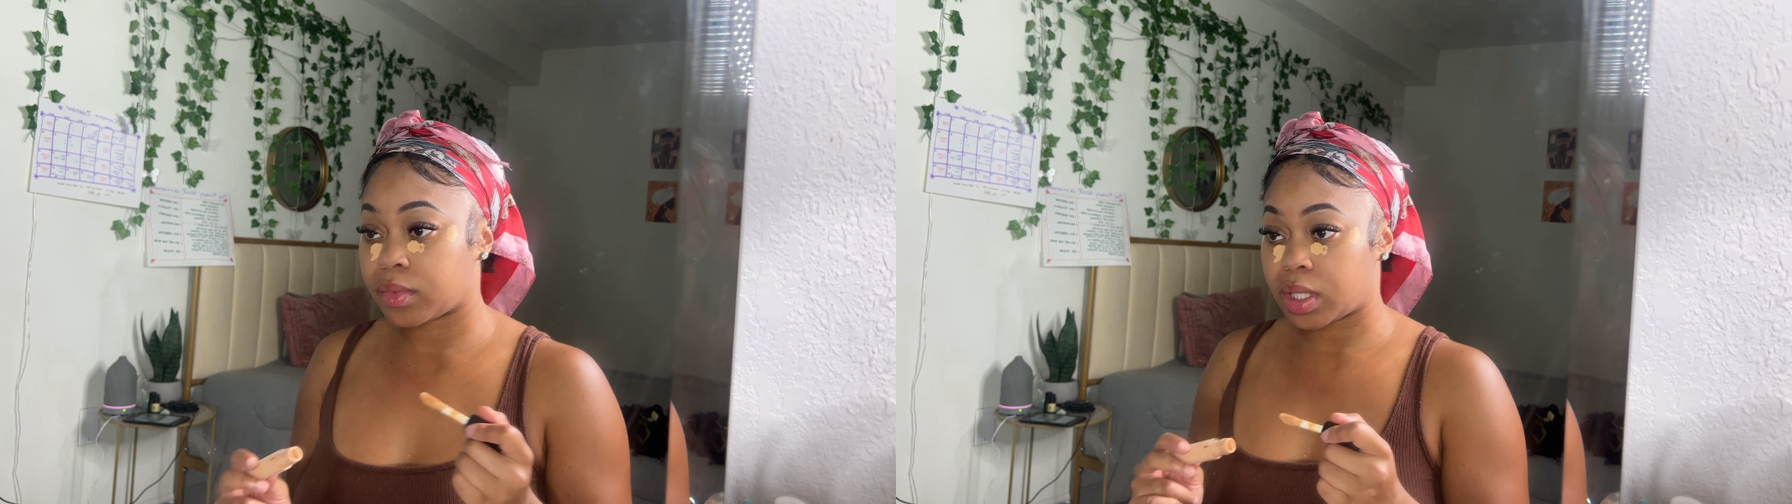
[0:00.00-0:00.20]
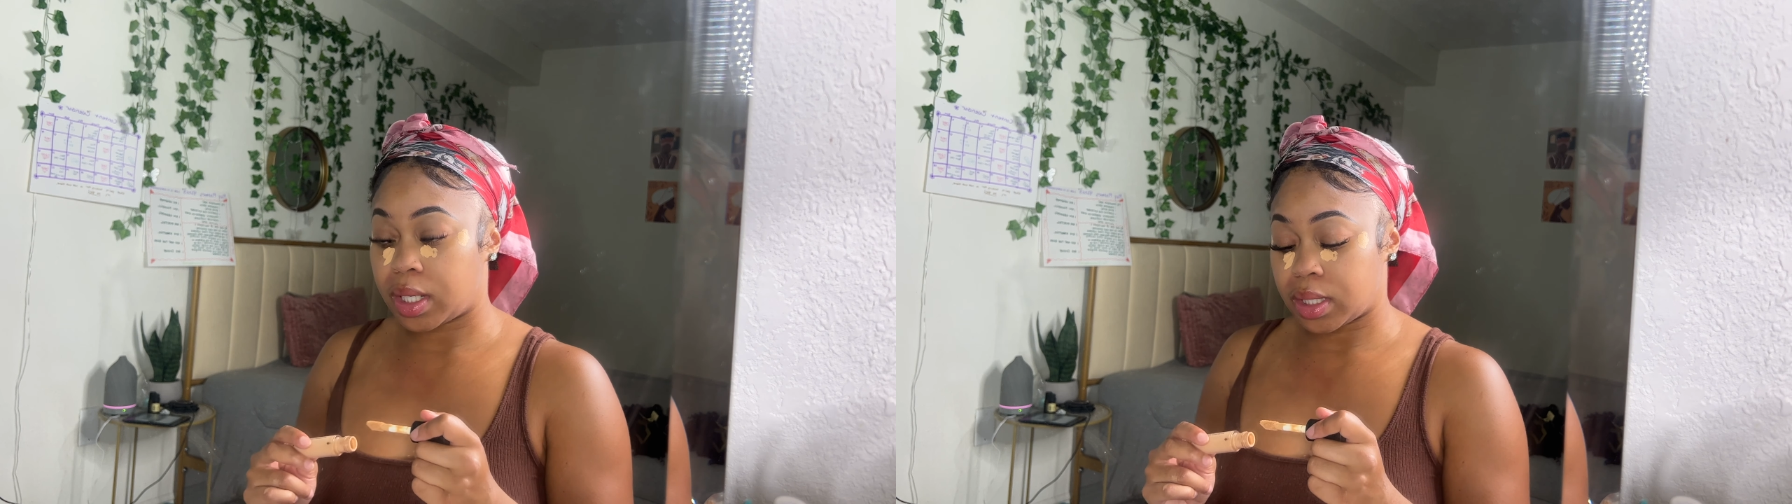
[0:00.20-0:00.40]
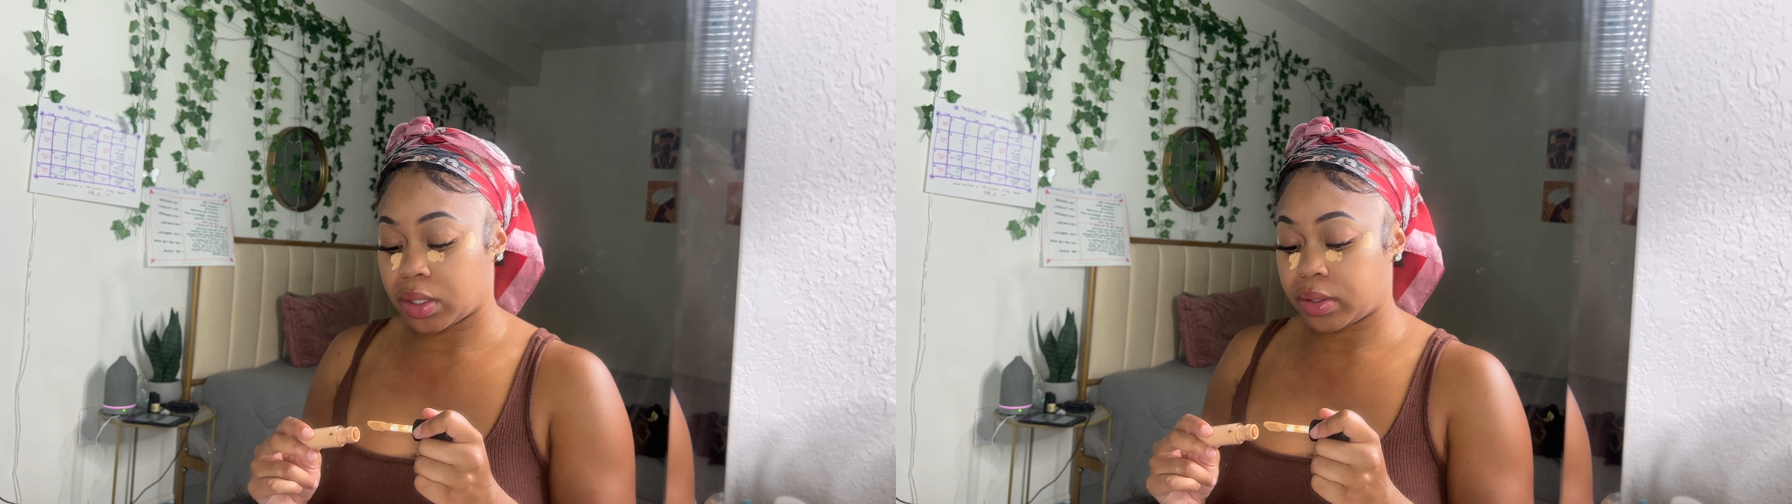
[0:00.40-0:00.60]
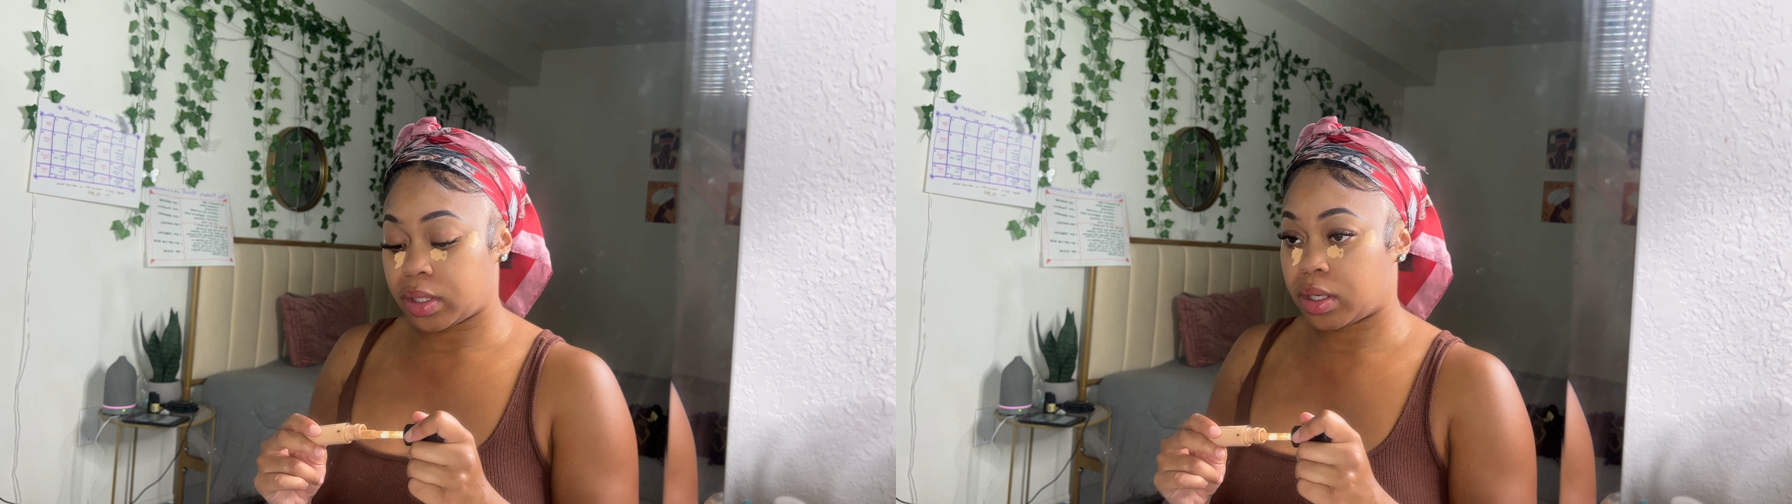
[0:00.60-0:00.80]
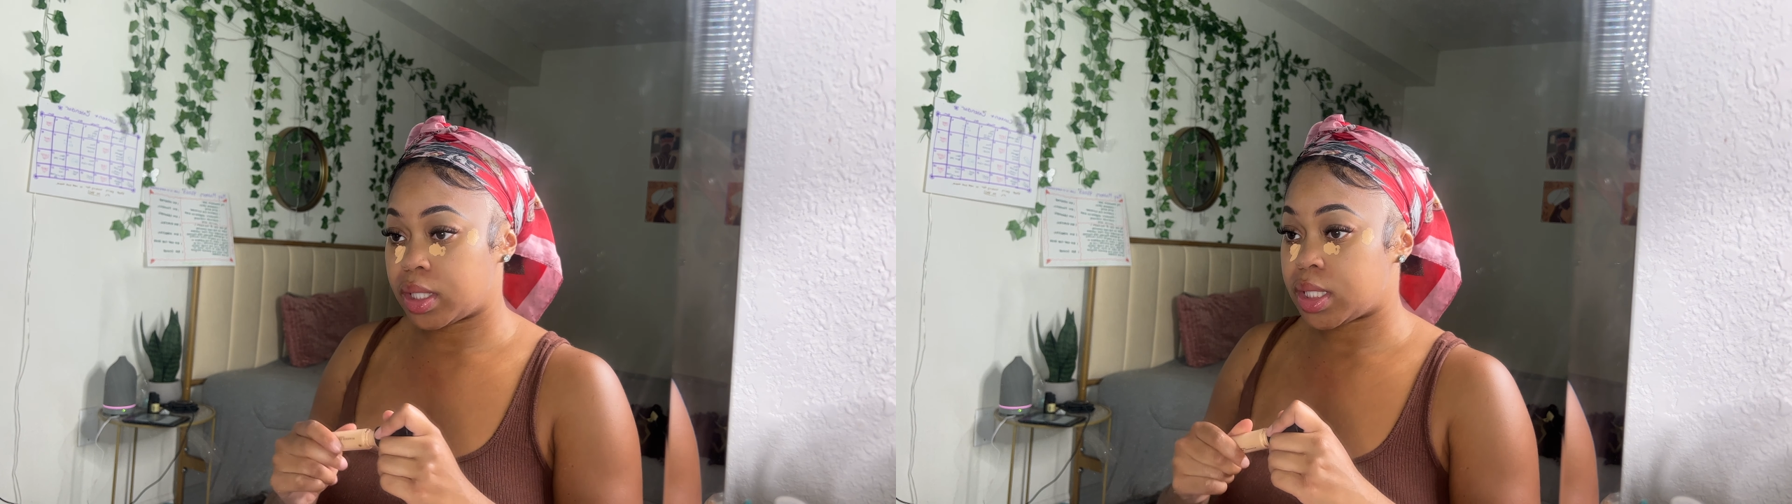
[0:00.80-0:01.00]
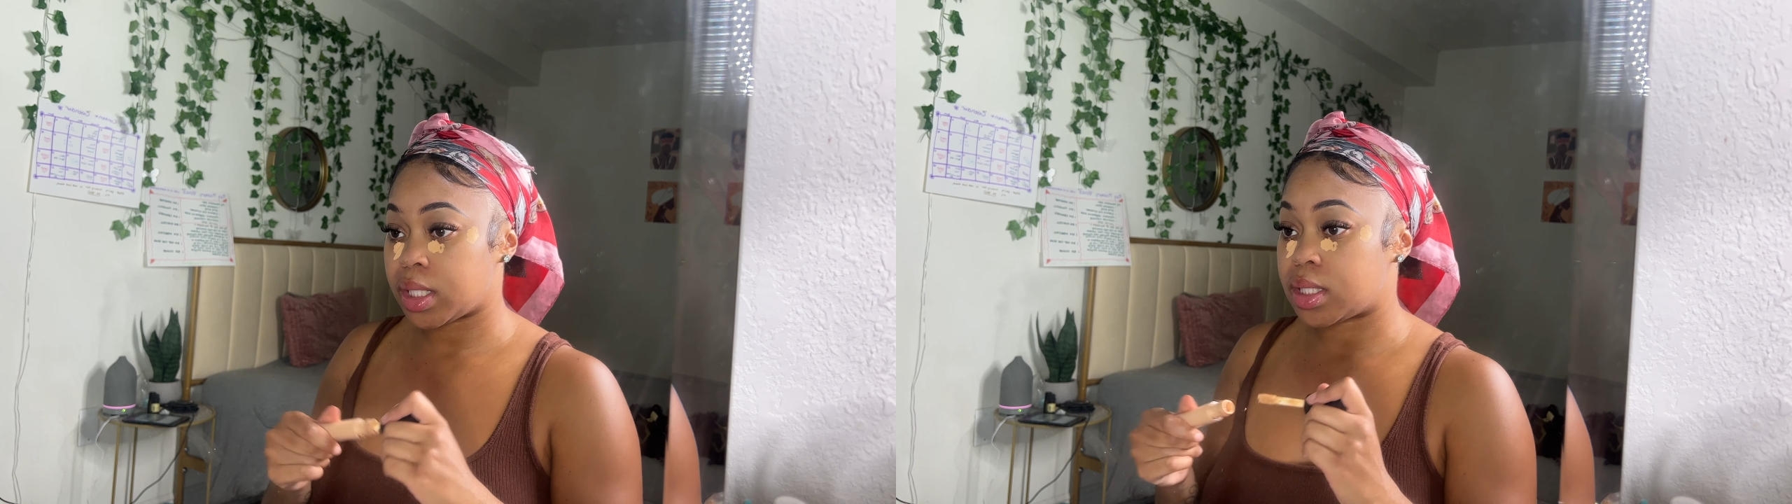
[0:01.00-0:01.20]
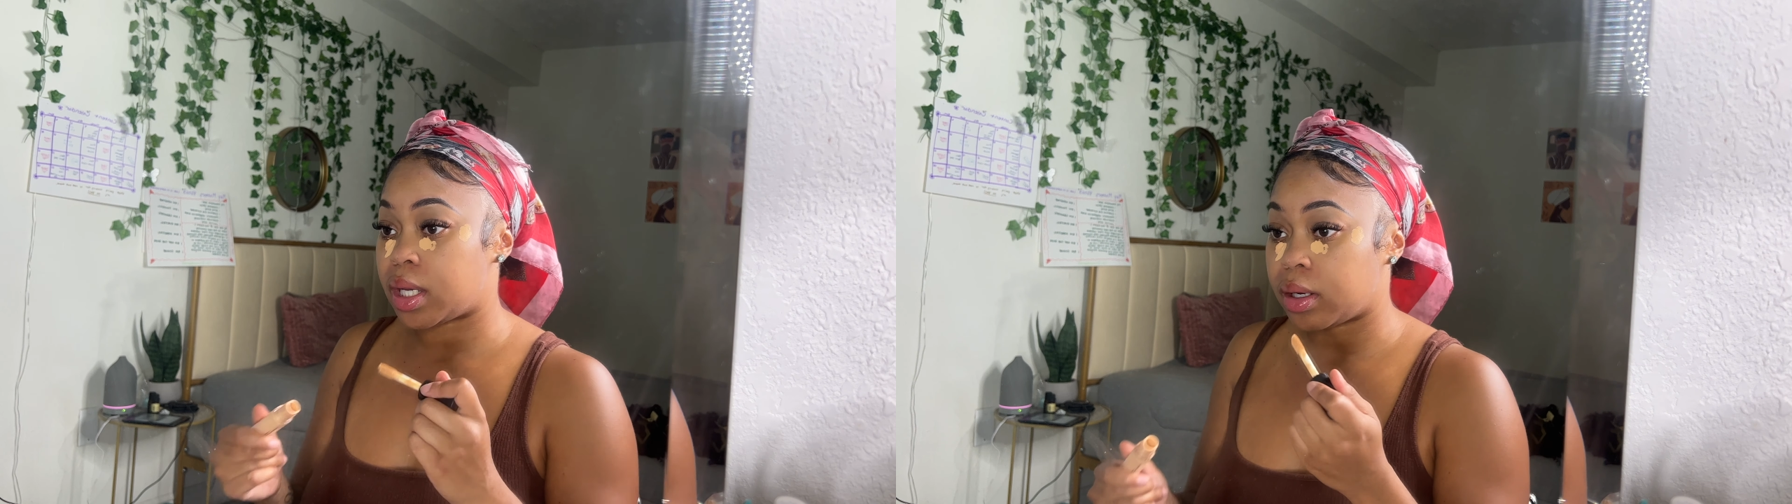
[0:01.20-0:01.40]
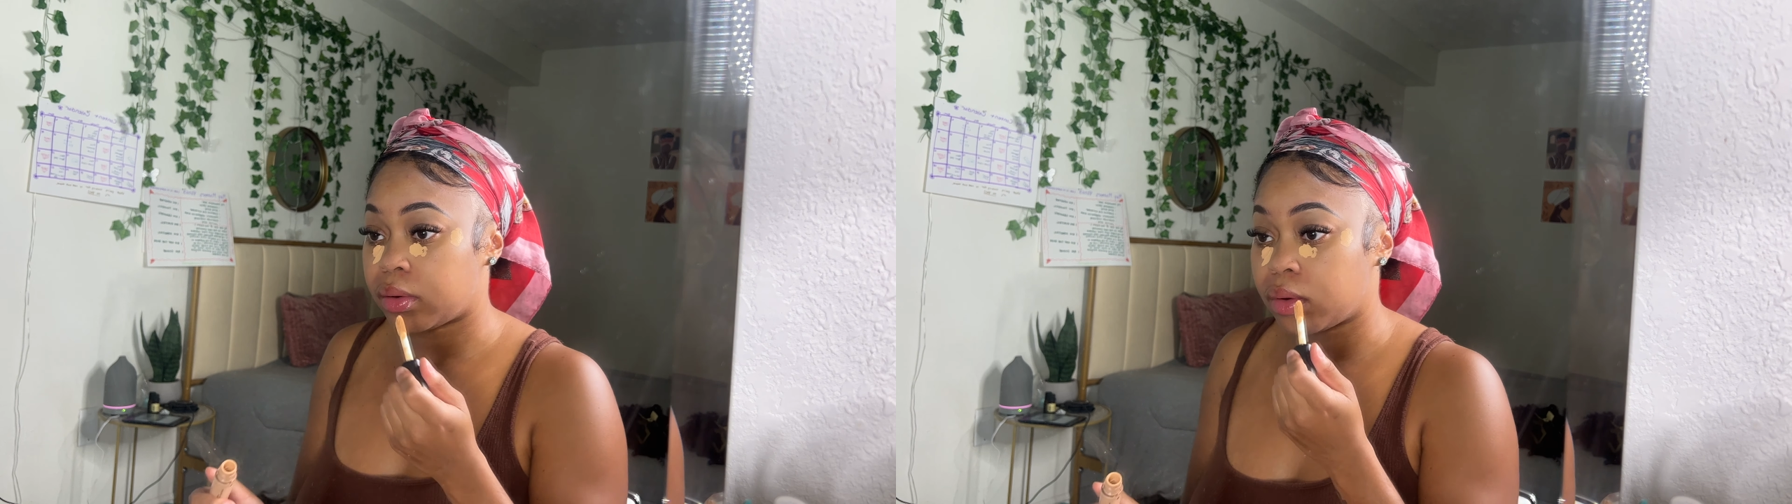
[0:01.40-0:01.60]
I learned it on
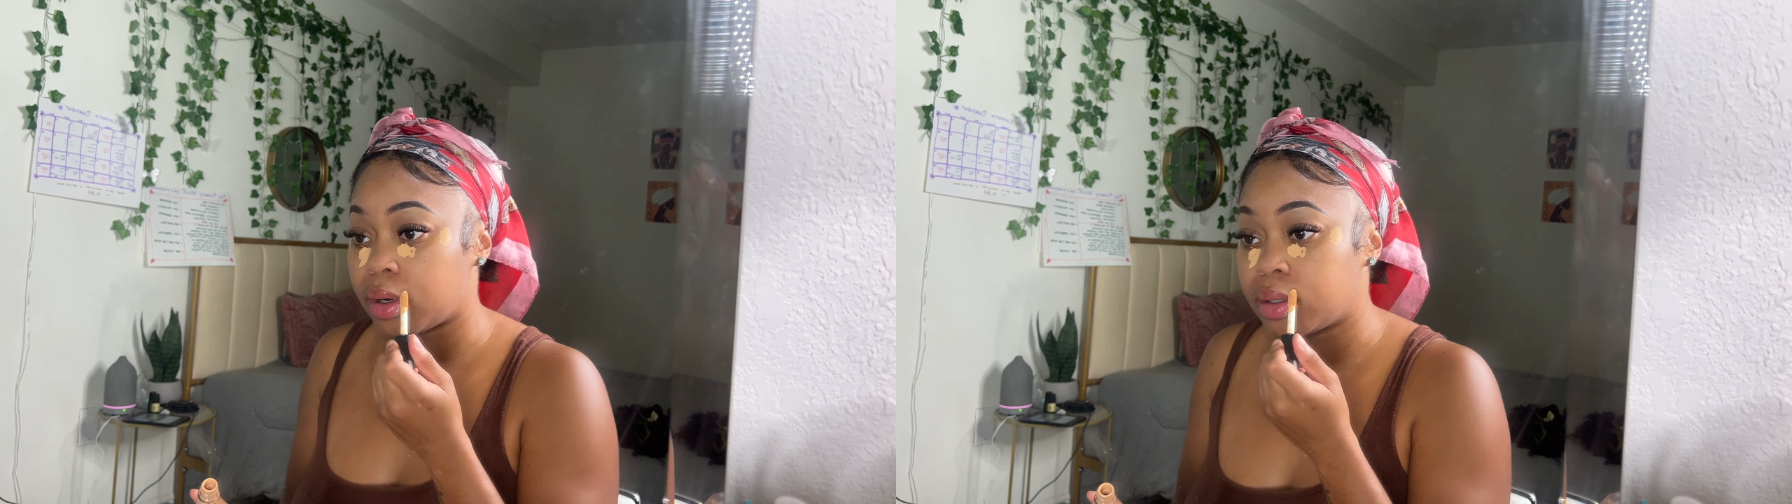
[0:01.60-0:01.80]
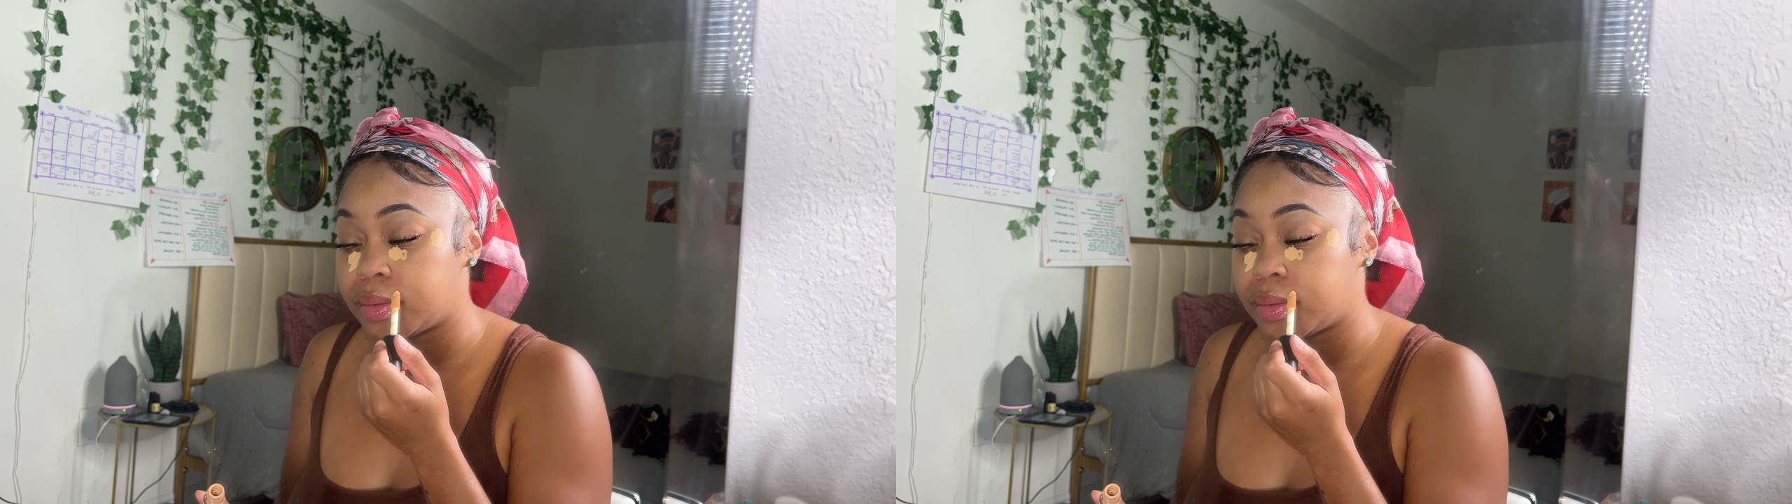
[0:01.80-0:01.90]
TikTok, girl.